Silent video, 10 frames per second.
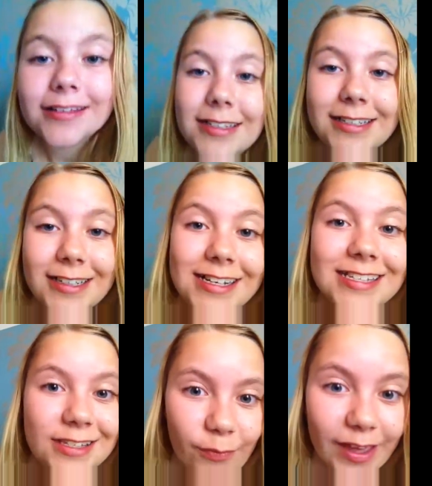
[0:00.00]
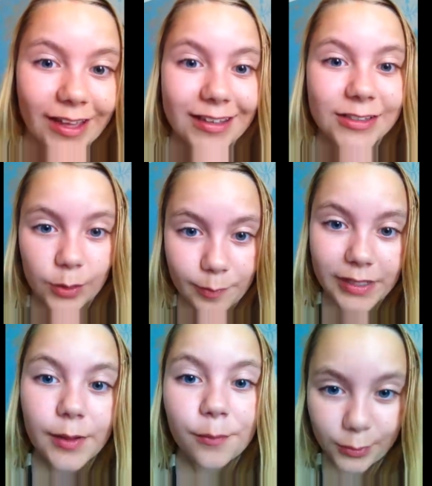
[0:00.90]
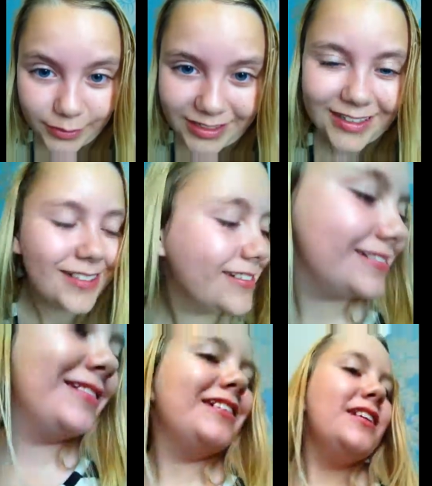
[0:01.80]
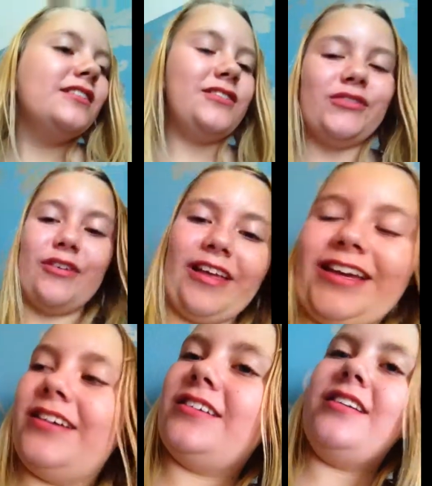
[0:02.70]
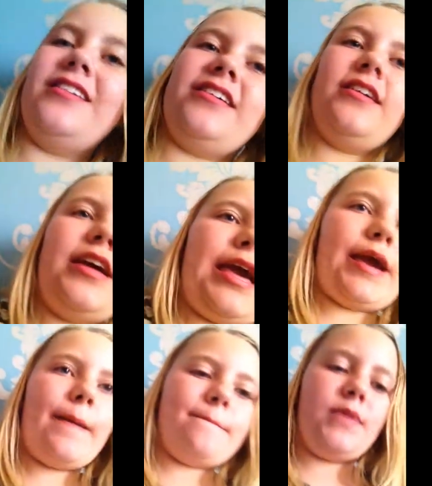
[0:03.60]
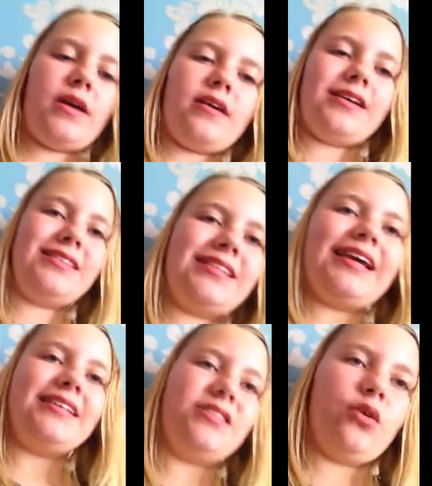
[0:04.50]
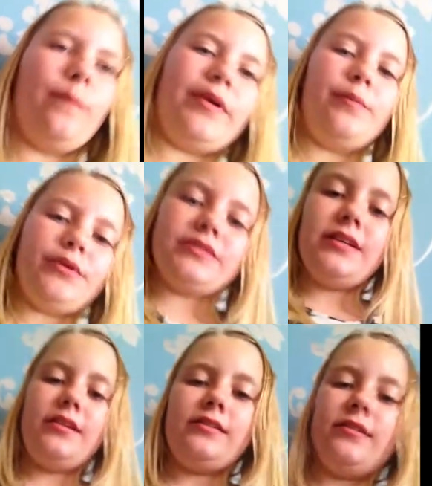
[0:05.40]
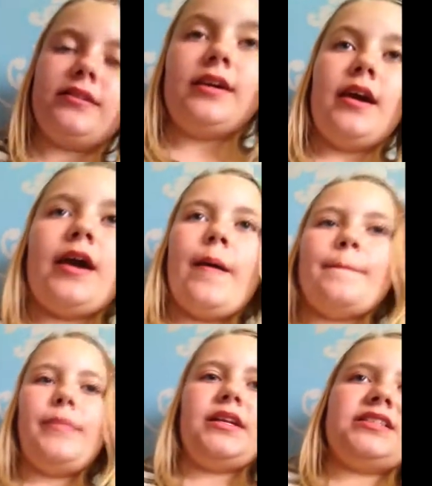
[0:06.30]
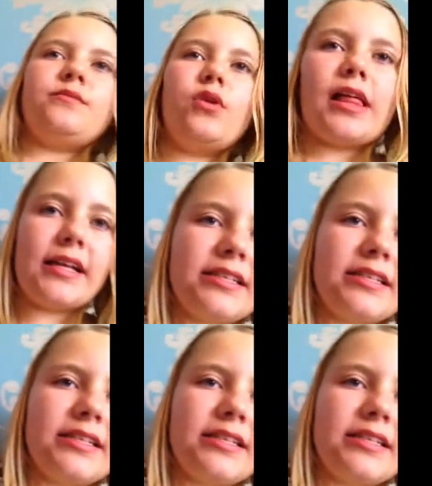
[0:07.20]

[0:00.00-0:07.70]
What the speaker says: how to do severe zombie bruising. Sort of like, I say zombie bruising, but it's more like